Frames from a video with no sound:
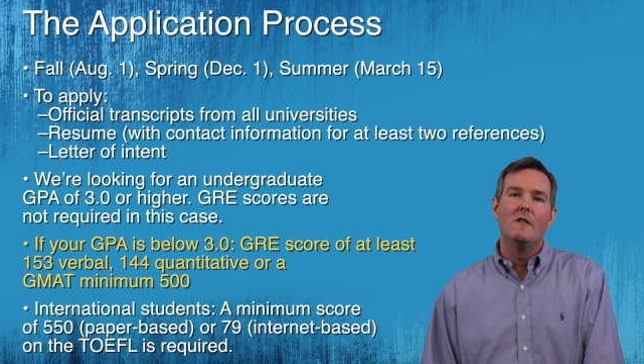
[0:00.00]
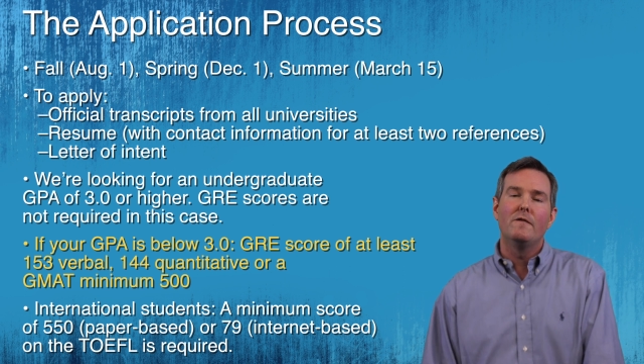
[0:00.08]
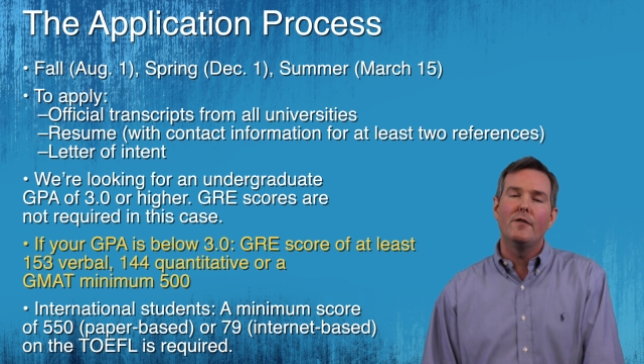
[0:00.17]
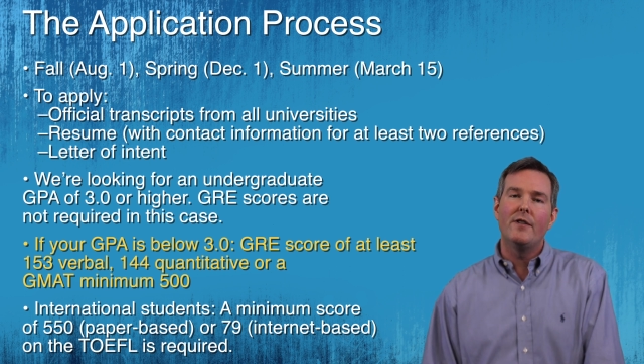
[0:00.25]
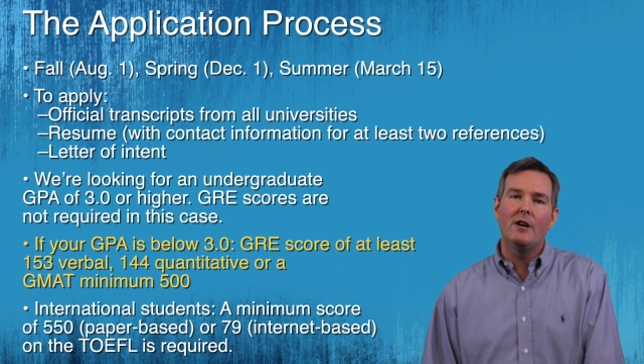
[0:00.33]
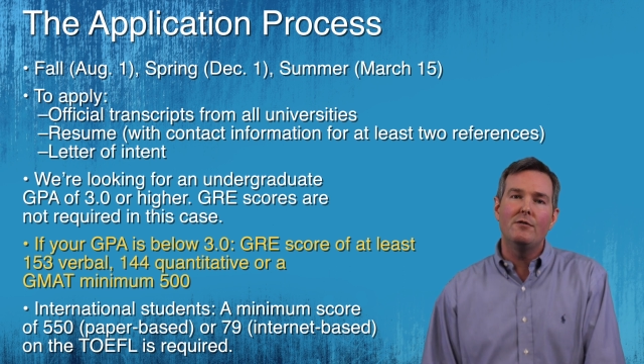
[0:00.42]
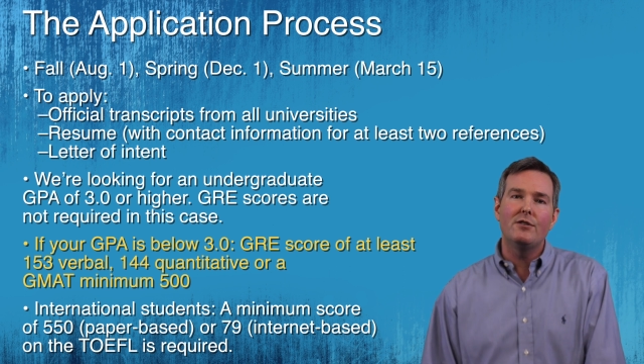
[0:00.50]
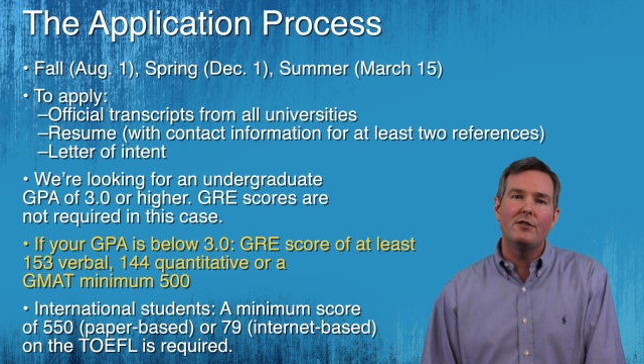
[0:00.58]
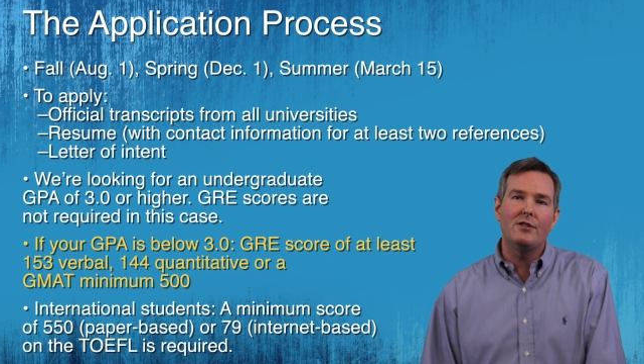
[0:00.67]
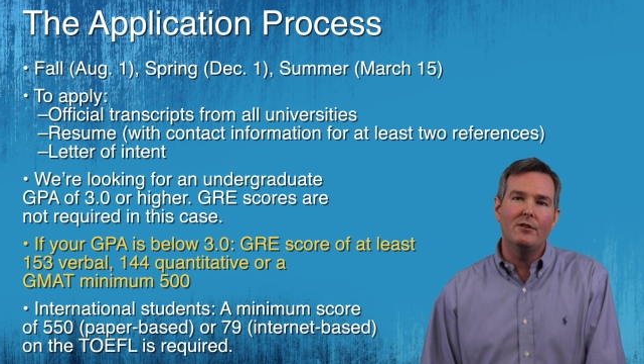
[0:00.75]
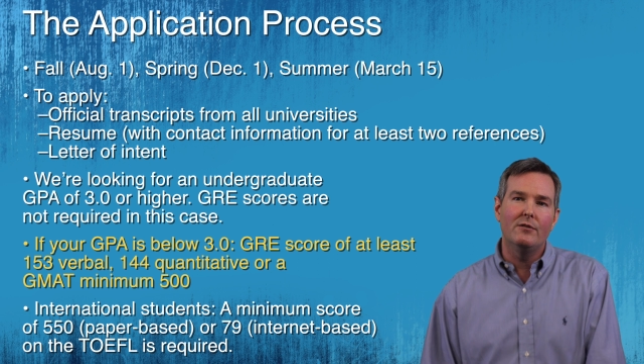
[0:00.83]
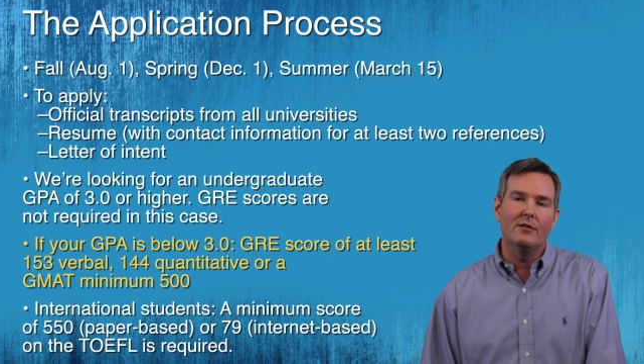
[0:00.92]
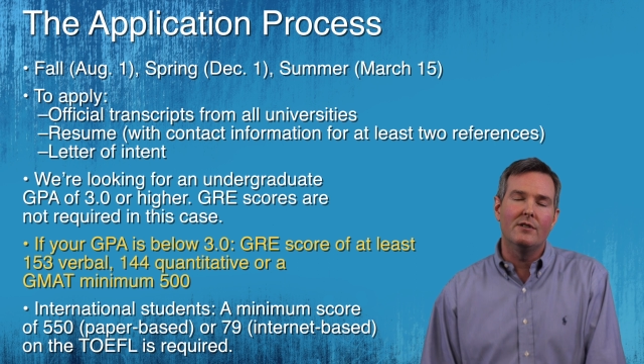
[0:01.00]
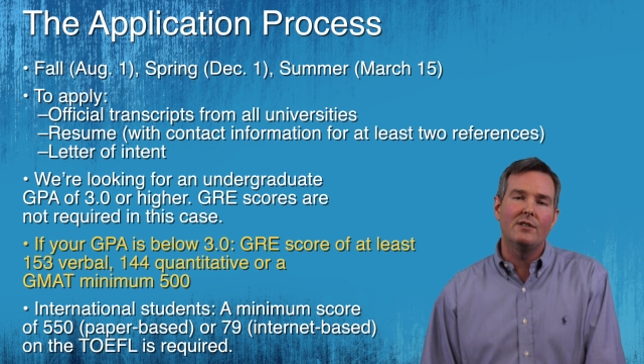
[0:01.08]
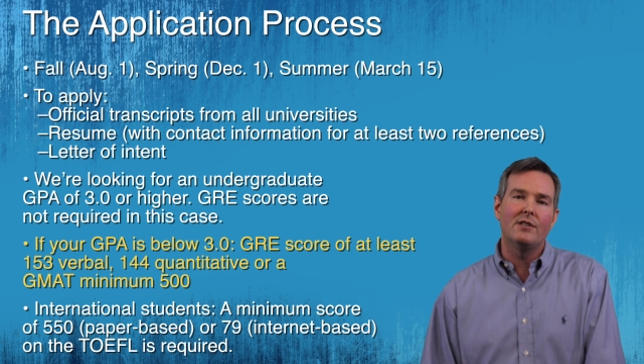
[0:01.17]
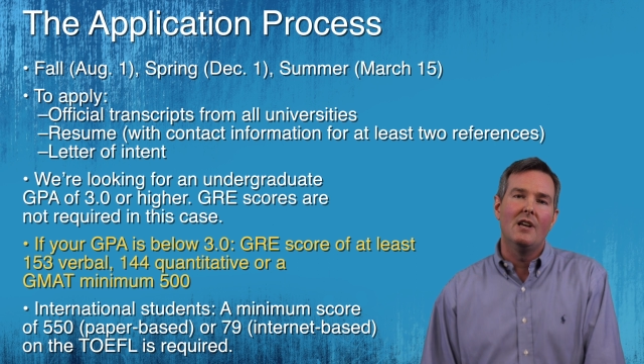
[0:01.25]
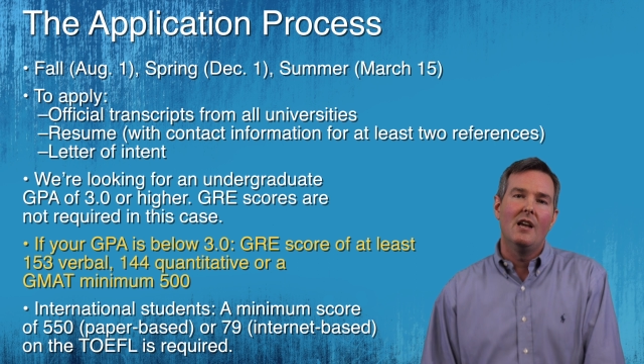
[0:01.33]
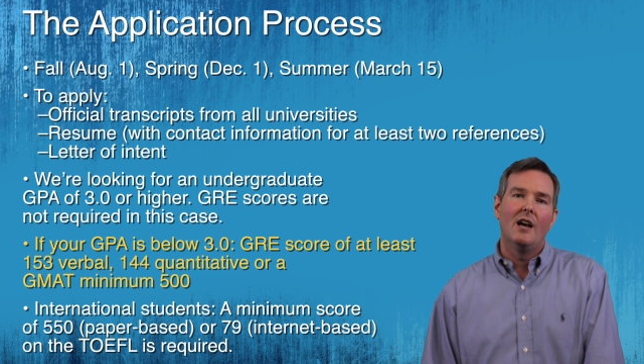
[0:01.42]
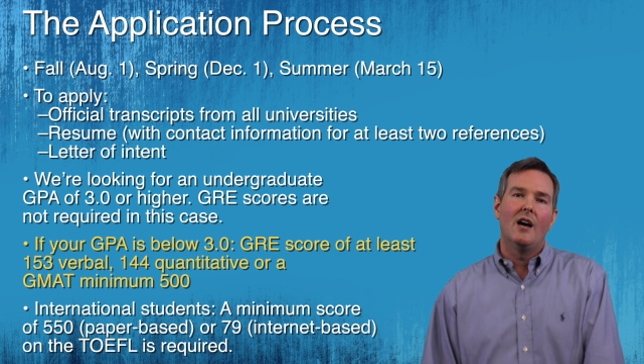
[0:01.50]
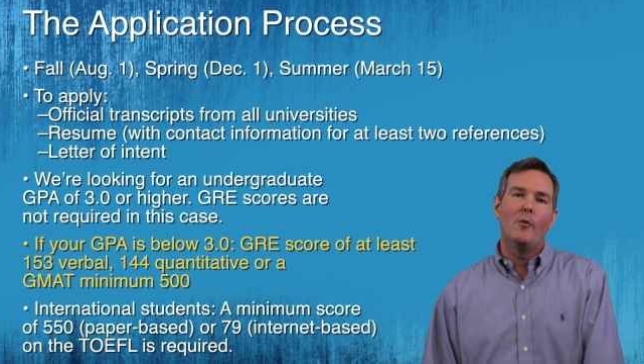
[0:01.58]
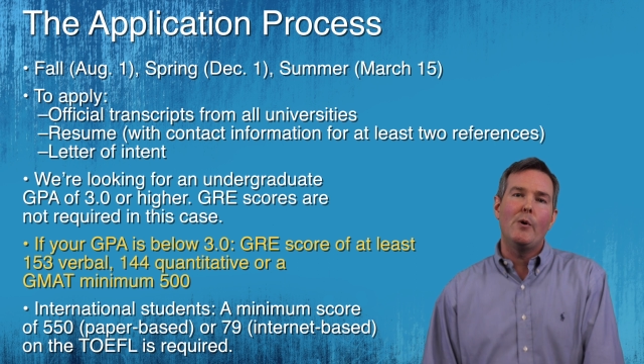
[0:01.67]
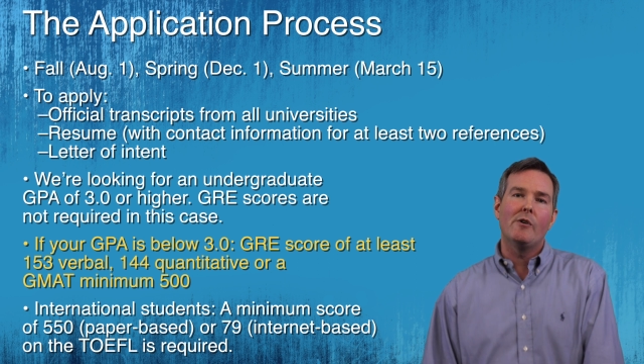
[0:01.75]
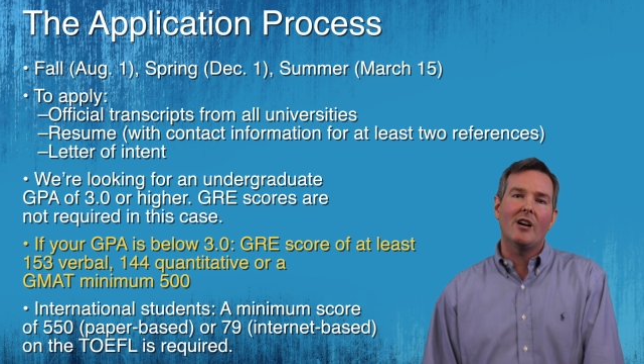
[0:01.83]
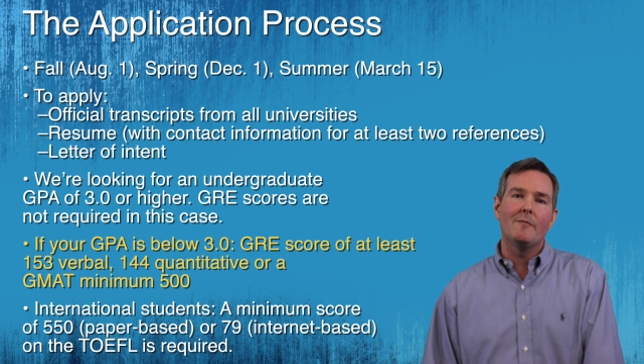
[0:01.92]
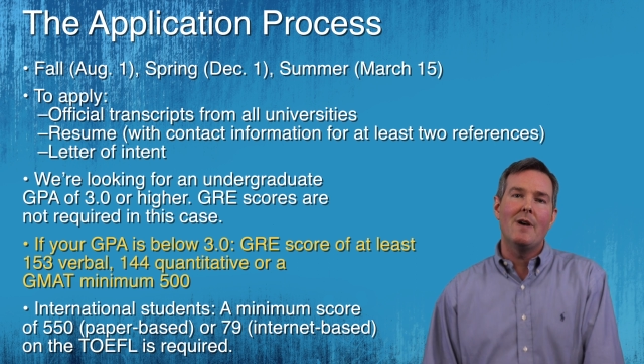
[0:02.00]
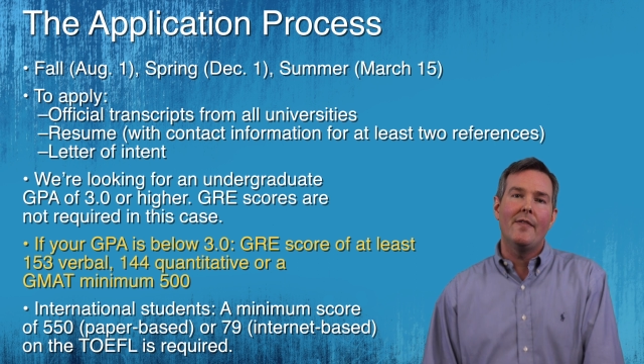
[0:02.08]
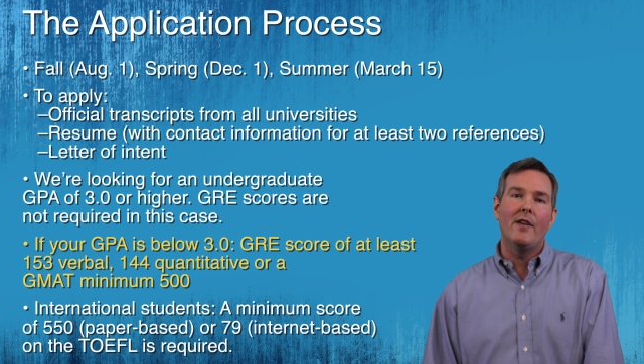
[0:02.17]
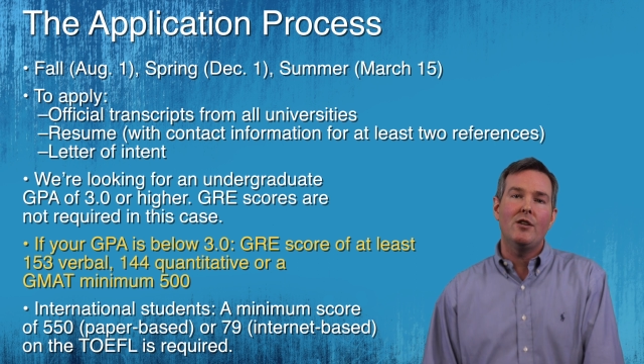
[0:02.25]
For those students, we recommend